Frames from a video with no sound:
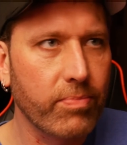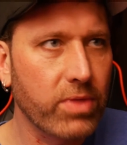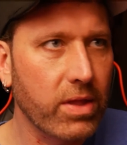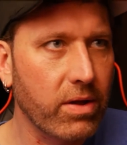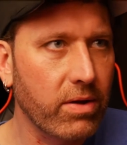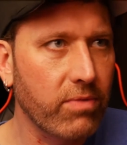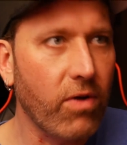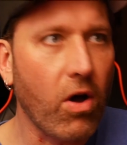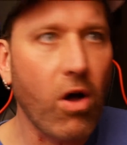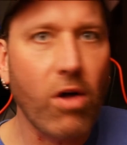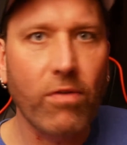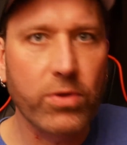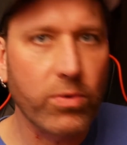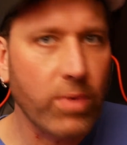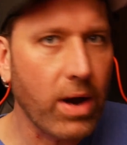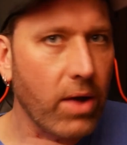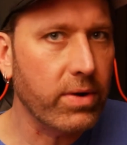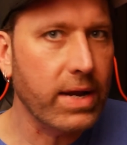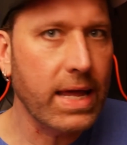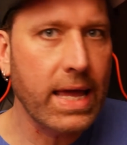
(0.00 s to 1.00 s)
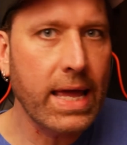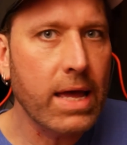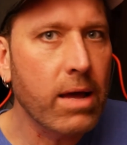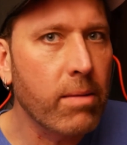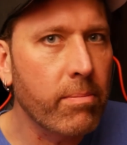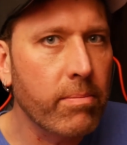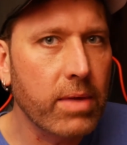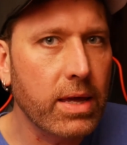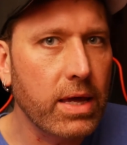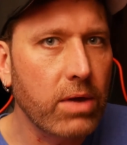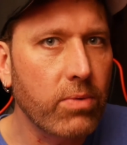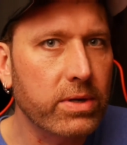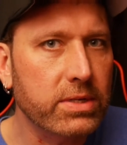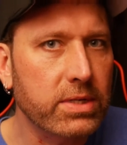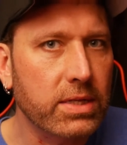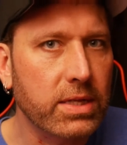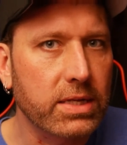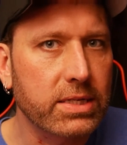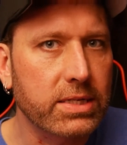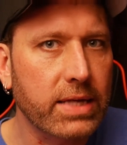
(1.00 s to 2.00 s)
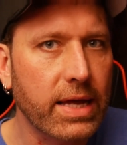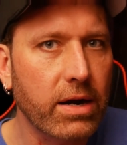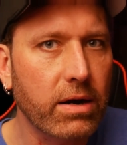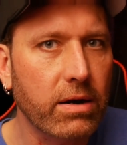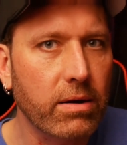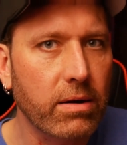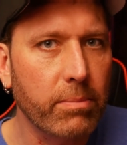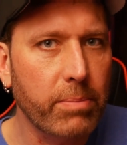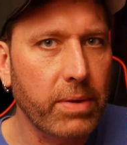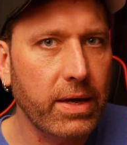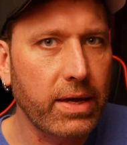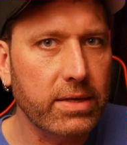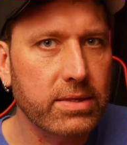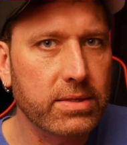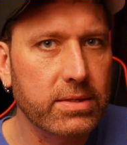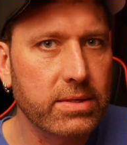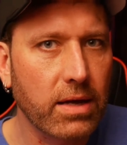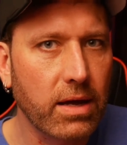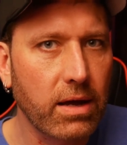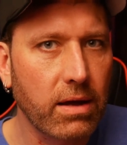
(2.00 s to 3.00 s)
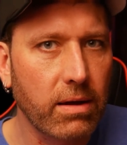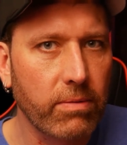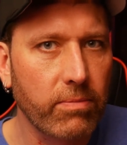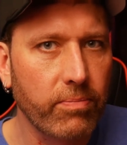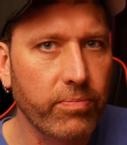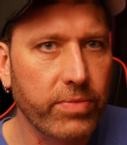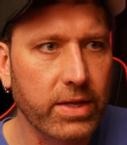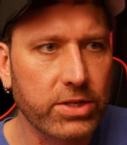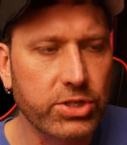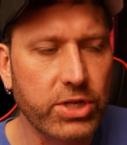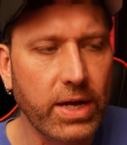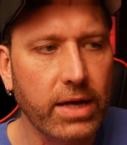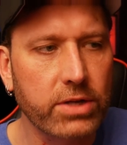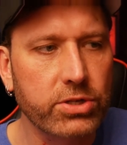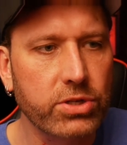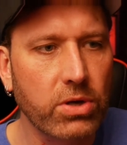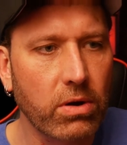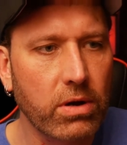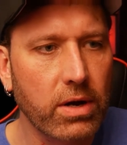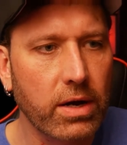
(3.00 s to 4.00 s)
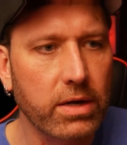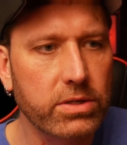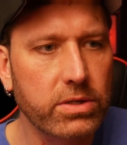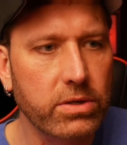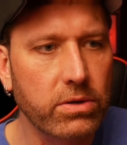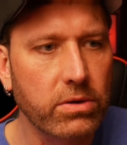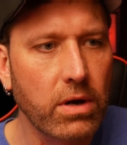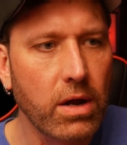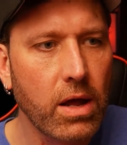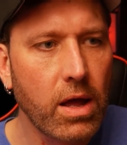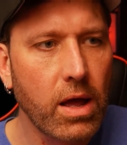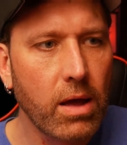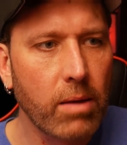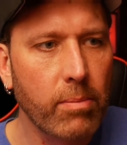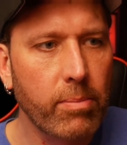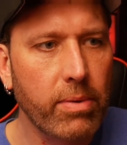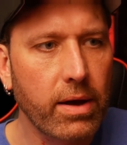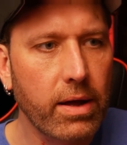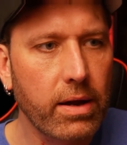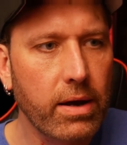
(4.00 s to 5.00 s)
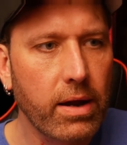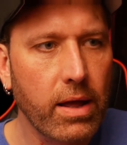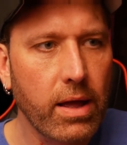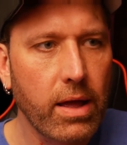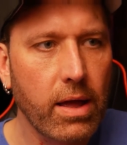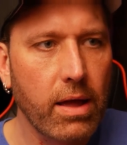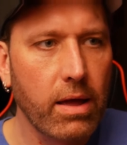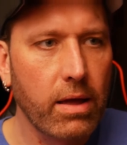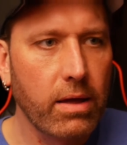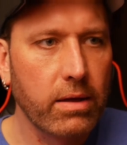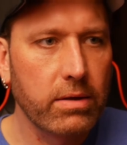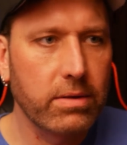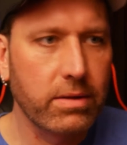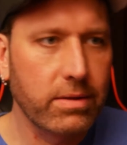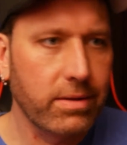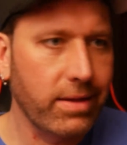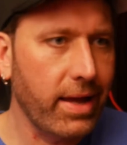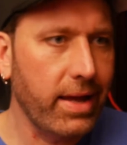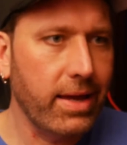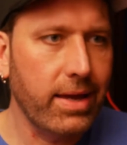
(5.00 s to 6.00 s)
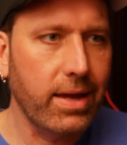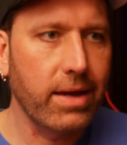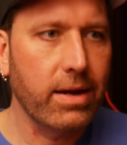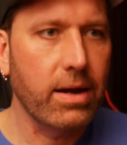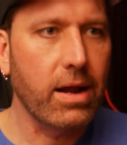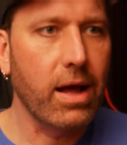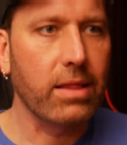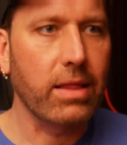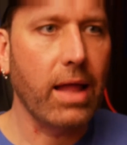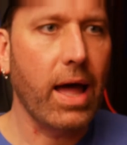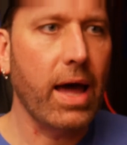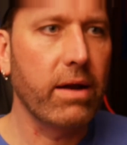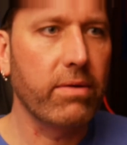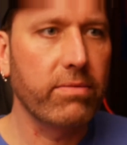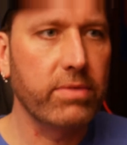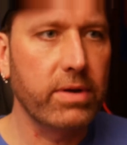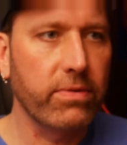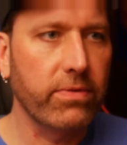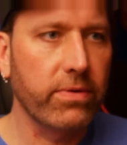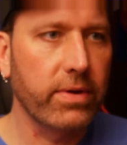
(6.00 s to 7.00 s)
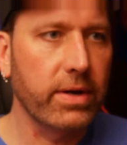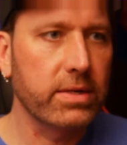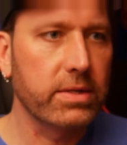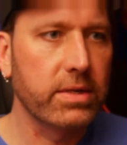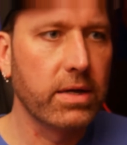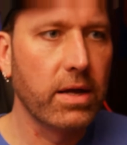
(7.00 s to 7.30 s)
evolved around him. He wasn't the centerpiece of the G.I. Joe cartoon, but like in a lot of different